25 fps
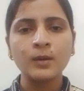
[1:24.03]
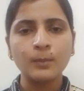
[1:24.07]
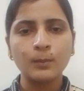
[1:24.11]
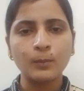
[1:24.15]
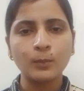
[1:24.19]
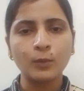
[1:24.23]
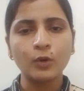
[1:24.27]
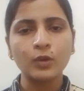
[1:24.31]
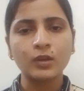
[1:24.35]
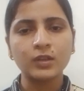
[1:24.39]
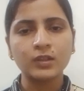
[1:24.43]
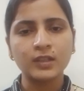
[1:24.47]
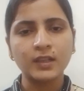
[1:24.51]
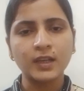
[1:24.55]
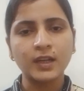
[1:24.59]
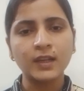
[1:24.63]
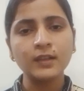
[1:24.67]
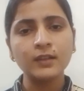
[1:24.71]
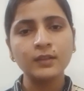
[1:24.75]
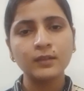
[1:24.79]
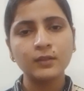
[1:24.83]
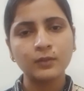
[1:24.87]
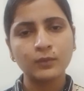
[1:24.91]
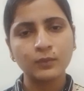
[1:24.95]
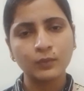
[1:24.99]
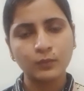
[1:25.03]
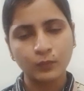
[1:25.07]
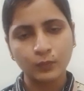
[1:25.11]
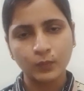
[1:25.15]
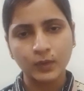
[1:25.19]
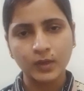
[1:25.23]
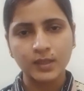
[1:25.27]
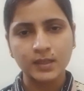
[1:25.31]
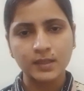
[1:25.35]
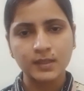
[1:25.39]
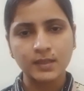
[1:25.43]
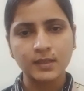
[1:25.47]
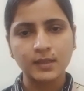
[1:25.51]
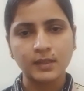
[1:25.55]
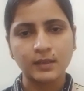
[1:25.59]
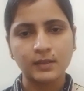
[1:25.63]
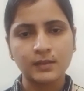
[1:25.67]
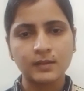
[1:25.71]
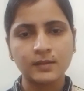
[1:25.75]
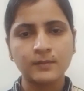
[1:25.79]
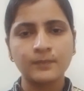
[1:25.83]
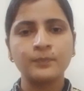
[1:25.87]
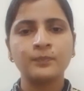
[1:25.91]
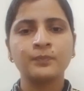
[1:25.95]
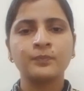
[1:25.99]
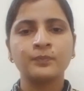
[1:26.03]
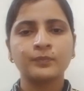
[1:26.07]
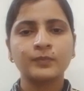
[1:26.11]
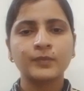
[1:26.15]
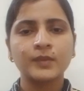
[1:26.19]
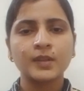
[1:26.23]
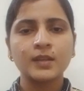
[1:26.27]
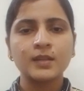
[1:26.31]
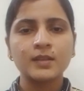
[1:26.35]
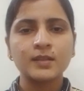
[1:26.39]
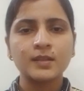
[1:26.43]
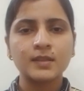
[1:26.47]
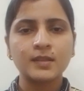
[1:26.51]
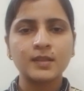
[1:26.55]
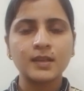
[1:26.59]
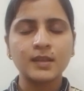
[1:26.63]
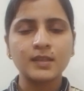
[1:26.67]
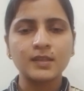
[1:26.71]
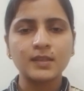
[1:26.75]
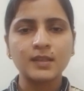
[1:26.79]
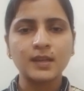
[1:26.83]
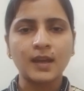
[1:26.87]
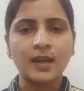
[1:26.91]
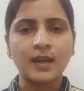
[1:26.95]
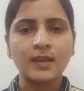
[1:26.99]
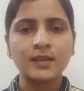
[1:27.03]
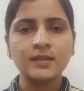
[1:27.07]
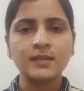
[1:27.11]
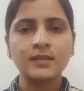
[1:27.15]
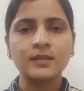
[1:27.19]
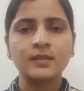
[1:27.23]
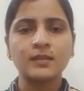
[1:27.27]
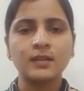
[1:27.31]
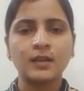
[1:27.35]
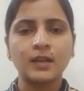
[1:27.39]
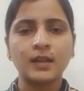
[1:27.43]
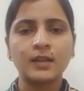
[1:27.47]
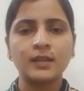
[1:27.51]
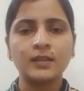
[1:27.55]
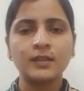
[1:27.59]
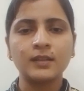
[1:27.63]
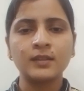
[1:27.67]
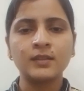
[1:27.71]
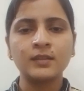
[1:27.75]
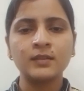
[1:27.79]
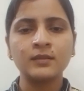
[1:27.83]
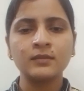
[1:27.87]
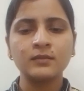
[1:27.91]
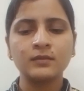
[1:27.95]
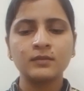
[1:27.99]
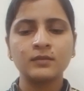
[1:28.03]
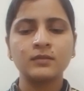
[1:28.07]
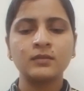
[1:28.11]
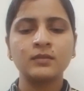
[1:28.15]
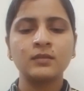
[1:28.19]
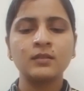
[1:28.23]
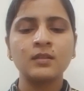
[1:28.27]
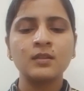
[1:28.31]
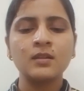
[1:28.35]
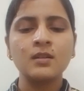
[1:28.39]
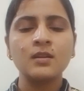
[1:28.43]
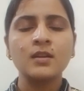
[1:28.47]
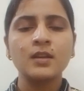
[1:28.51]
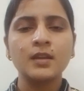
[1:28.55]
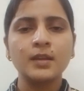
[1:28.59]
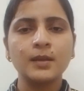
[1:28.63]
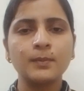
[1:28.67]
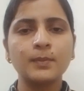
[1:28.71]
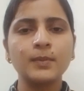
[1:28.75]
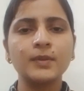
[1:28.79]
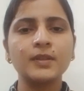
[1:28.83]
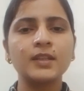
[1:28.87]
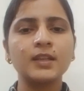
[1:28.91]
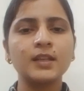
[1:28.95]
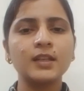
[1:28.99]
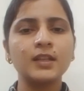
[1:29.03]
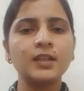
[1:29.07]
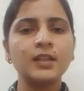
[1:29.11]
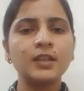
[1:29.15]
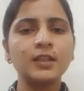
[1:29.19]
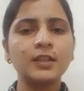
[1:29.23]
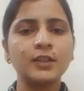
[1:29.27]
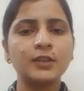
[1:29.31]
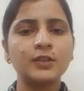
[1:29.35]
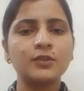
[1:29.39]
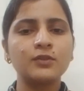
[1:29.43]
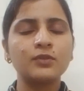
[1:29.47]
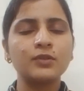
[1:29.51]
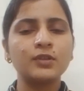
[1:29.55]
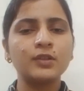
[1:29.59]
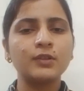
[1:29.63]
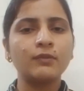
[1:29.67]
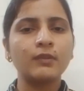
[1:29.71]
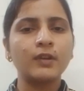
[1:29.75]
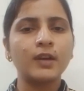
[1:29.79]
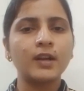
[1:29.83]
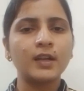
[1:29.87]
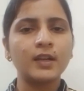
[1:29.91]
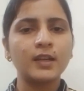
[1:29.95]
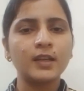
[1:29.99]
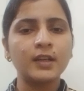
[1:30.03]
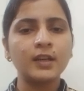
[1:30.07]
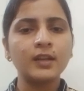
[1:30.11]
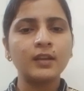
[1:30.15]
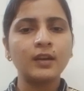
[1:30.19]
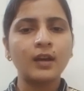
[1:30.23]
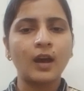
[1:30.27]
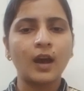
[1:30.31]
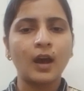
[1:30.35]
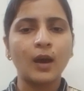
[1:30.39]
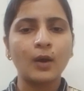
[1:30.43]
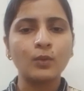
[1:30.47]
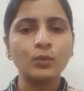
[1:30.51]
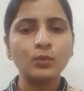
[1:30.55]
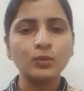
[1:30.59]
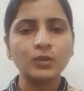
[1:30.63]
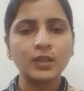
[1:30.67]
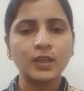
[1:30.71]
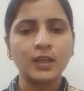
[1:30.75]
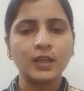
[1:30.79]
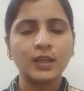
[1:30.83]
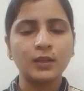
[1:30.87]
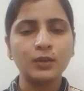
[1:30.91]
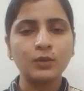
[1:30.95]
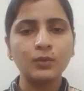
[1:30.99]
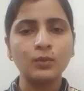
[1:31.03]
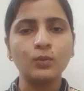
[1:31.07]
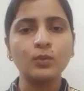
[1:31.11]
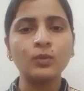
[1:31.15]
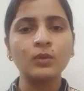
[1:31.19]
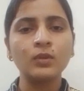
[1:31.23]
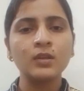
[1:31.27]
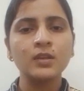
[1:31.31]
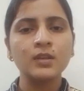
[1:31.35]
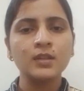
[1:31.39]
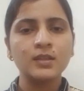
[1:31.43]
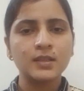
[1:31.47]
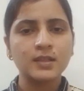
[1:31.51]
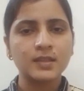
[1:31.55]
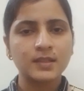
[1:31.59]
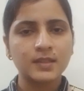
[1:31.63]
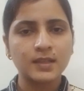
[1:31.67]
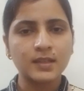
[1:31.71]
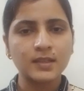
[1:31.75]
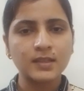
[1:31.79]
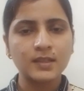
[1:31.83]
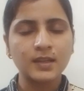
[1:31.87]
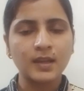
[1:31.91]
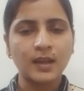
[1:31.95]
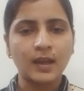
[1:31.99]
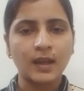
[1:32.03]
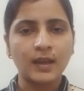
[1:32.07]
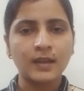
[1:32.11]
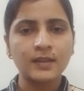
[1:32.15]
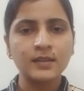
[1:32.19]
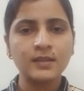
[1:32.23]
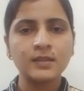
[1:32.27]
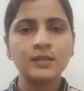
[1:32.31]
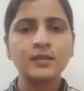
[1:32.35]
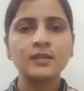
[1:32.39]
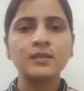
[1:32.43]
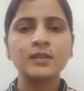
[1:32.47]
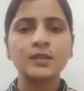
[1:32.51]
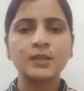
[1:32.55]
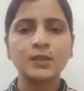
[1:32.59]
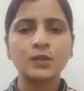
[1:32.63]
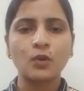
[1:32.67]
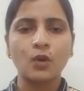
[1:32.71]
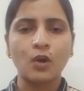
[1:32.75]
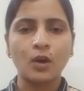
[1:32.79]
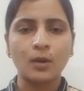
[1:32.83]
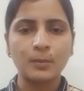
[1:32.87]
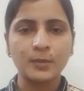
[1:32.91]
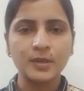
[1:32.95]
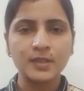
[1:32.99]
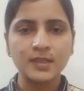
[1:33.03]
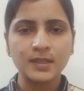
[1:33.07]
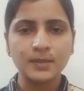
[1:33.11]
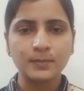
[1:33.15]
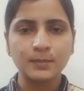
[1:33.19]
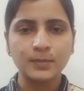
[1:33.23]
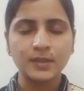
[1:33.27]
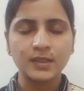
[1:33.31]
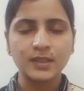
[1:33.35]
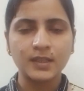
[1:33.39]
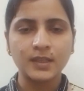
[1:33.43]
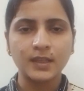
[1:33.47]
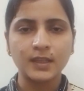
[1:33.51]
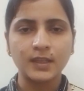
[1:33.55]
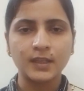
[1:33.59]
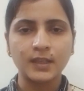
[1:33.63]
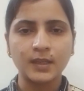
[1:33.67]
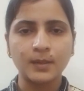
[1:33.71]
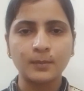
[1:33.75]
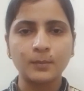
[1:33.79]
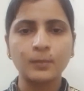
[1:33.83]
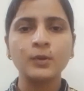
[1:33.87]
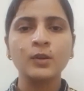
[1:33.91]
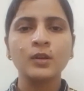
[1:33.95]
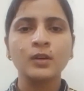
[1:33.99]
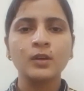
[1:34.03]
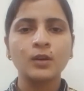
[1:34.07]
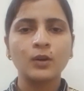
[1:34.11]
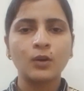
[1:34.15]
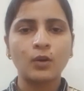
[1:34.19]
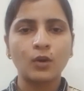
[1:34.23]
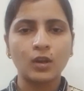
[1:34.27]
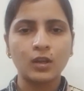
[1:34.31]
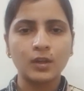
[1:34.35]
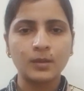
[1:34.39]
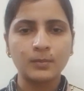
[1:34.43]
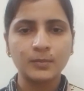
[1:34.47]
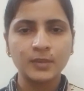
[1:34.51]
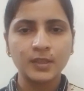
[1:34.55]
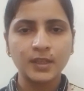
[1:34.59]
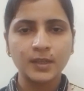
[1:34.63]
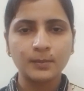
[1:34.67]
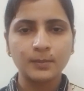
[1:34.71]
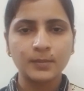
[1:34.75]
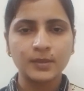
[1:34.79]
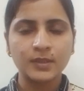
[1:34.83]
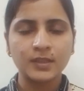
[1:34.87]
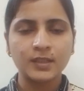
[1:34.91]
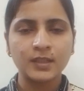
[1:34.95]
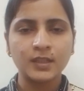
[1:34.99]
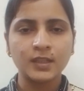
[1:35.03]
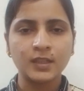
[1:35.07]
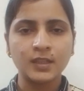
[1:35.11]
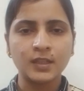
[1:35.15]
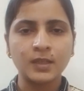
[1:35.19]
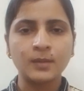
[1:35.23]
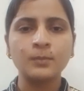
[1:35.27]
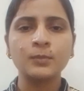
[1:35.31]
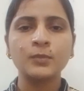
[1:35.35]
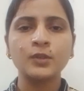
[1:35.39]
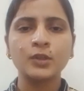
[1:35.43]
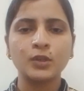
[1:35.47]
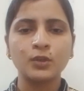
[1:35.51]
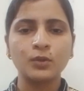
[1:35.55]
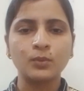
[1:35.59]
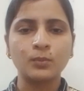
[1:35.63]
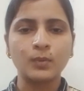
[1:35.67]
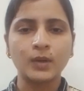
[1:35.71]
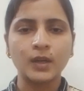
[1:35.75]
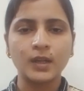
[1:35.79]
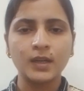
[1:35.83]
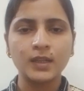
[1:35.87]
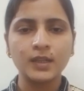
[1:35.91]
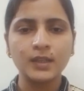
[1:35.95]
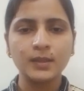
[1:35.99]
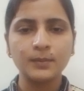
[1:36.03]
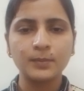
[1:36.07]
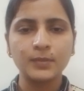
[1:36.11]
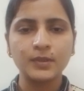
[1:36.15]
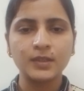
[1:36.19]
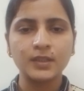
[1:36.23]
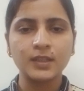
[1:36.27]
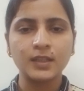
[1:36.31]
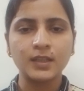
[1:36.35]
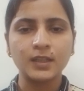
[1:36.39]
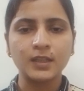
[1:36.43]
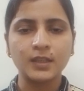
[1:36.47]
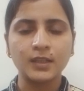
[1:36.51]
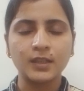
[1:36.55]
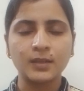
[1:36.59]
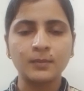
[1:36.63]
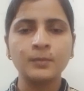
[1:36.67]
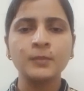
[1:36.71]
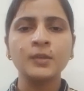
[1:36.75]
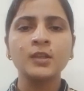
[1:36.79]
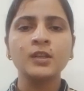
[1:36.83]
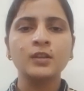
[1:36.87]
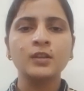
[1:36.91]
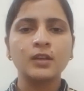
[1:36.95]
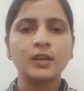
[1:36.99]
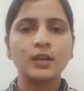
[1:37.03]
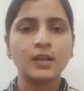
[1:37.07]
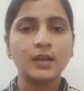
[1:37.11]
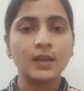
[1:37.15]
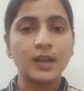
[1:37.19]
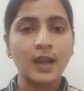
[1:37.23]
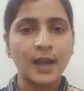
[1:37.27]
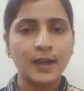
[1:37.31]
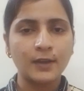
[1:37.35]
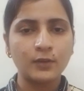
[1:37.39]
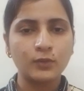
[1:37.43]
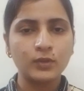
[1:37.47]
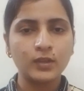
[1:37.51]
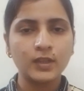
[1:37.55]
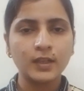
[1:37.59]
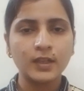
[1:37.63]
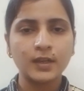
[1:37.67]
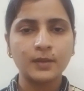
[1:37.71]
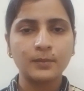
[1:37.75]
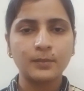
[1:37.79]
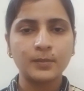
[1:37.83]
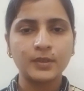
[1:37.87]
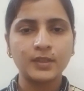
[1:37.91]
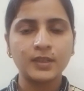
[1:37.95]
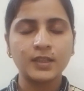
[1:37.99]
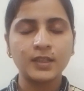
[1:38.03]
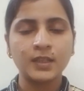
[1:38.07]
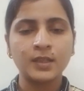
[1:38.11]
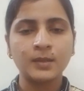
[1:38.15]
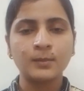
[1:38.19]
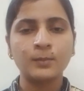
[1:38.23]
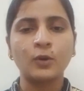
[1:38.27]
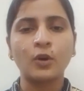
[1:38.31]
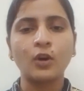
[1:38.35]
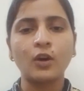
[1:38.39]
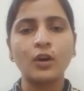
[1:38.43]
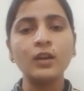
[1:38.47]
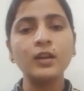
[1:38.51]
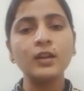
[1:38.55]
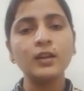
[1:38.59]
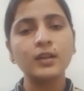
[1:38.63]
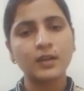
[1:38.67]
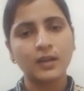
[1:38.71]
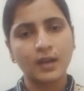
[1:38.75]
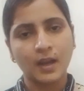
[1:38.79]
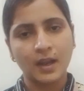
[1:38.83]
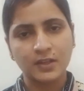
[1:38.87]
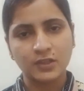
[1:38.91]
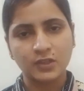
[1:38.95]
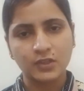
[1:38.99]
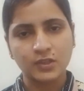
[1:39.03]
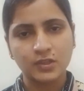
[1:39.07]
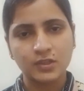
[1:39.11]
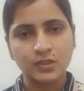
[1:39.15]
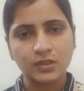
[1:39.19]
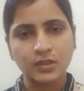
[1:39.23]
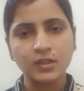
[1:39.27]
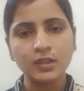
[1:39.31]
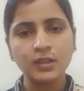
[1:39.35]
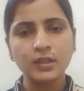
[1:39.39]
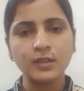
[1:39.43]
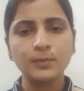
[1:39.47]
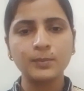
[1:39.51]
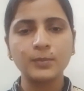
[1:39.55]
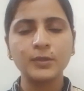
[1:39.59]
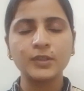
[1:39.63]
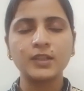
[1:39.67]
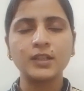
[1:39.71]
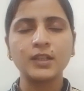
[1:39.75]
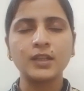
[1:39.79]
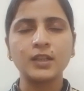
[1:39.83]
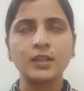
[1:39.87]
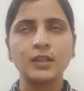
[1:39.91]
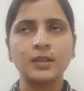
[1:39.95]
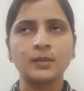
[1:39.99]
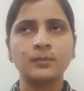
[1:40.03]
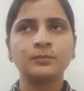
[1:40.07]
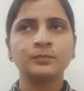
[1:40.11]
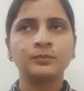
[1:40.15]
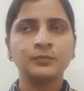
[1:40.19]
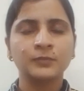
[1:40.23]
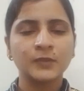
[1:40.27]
more than one cells, such as, and the epithelial tissue divided how they look, such as squamous epithelium, columnar epithelium, cuboidal epithelium, glandular epithelium or transitional epithelium.